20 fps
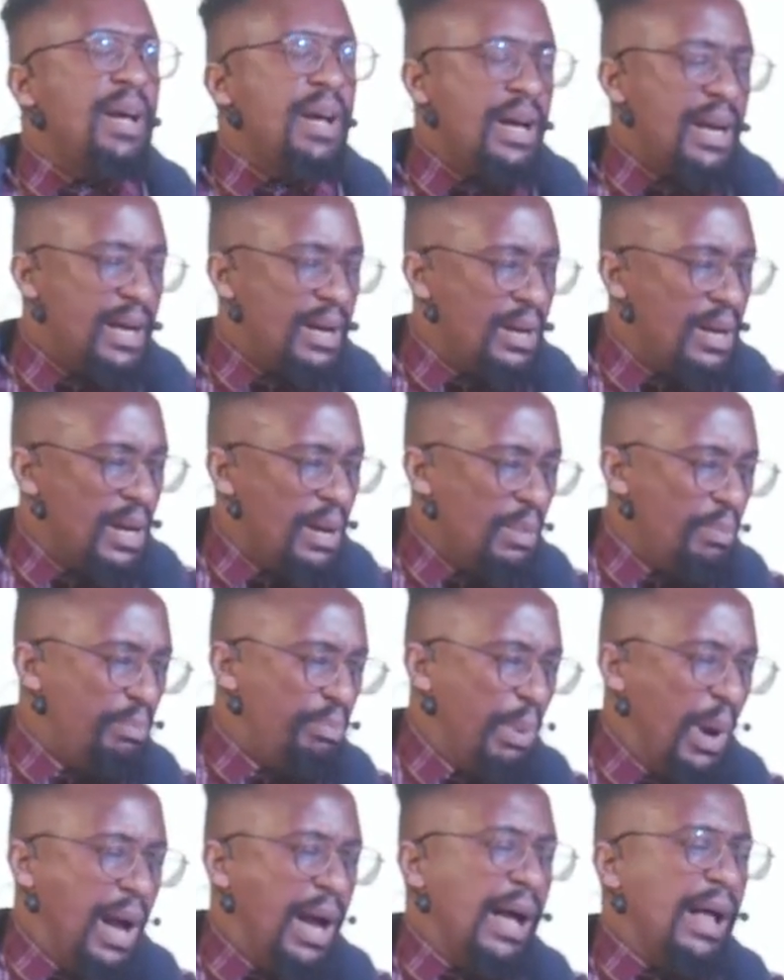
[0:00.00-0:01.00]
uh,
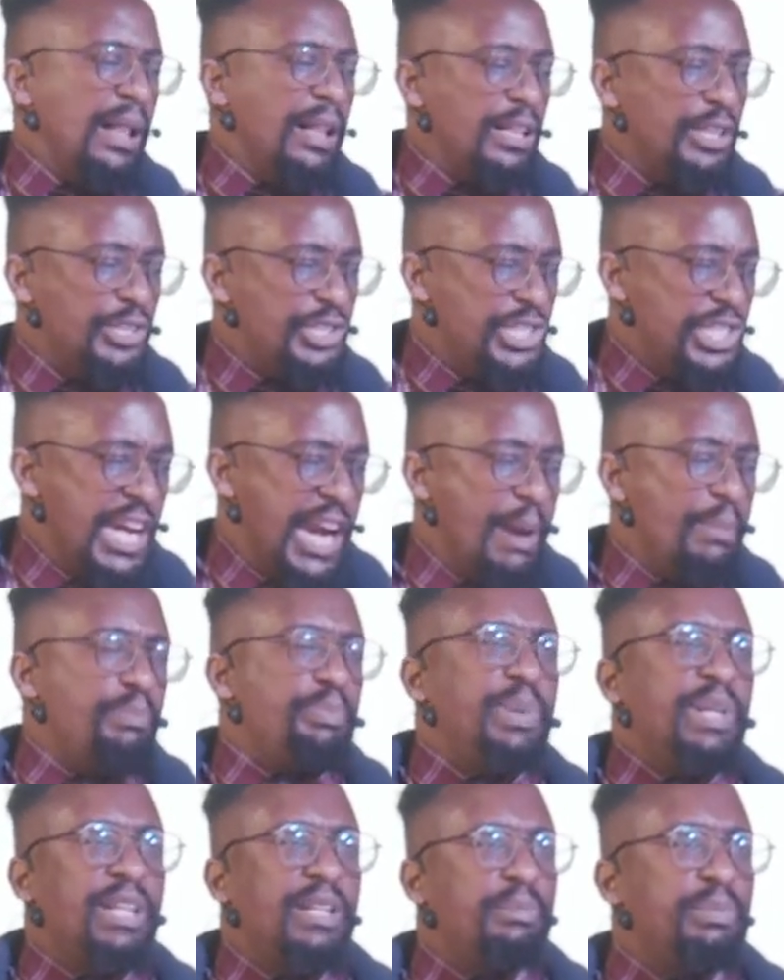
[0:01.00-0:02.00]
Baal
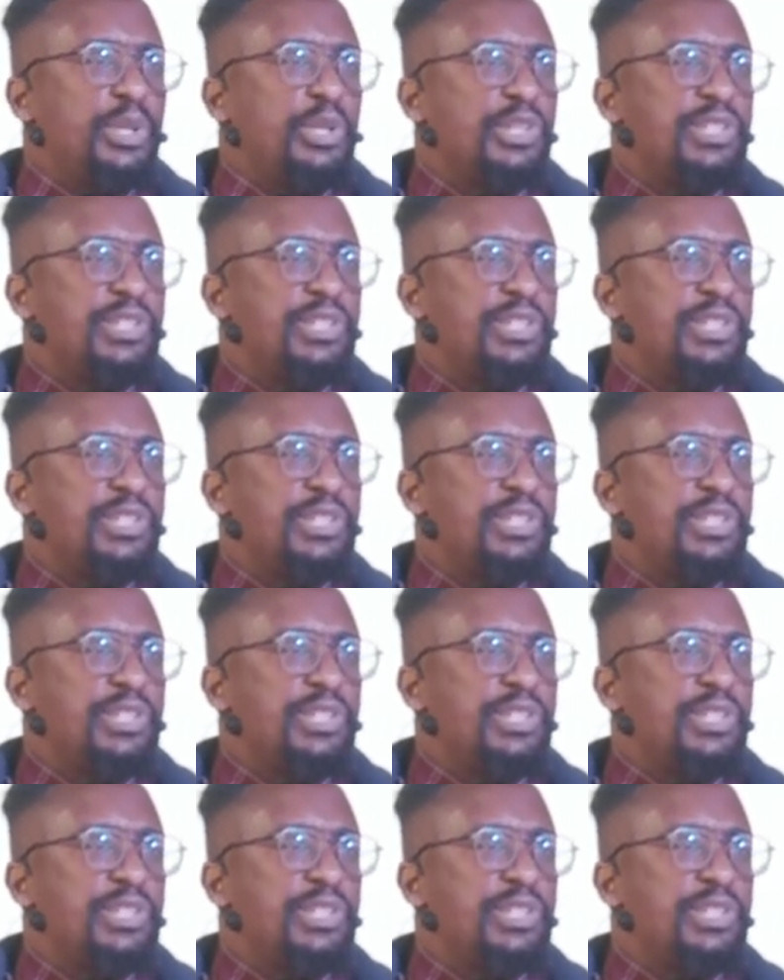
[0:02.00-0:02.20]
Champion because